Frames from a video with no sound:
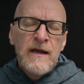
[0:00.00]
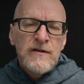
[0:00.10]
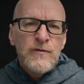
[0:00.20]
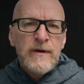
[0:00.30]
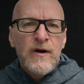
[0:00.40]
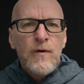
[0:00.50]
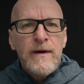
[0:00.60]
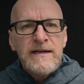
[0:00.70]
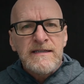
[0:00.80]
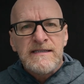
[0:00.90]
So we can
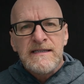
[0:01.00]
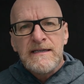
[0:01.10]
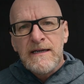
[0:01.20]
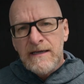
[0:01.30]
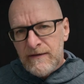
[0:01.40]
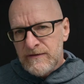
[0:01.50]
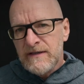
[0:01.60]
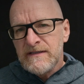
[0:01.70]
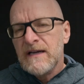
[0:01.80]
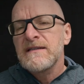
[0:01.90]
already see, and I've
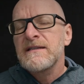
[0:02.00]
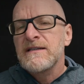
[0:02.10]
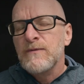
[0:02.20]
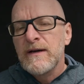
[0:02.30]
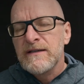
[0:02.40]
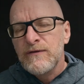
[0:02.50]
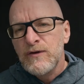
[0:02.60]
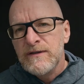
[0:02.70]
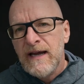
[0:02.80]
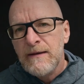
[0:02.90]
discussed this quite a
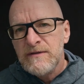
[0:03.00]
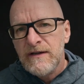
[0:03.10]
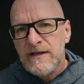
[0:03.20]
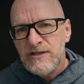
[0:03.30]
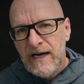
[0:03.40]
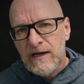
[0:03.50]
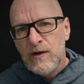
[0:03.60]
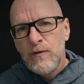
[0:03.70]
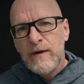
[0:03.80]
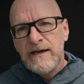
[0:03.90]
few times on the
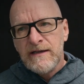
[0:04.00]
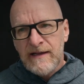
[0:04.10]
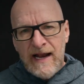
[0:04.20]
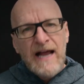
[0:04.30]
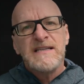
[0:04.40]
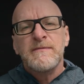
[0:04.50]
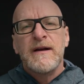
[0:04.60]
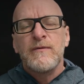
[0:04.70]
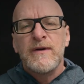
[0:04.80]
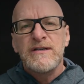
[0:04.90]
channel already, that
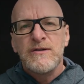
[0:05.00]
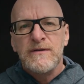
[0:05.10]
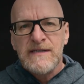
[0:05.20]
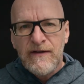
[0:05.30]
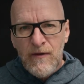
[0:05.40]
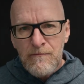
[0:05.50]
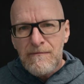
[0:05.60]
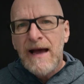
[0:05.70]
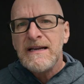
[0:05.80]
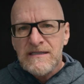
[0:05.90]
aspect ratios have a
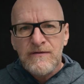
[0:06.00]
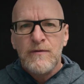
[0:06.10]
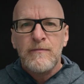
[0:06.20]
massive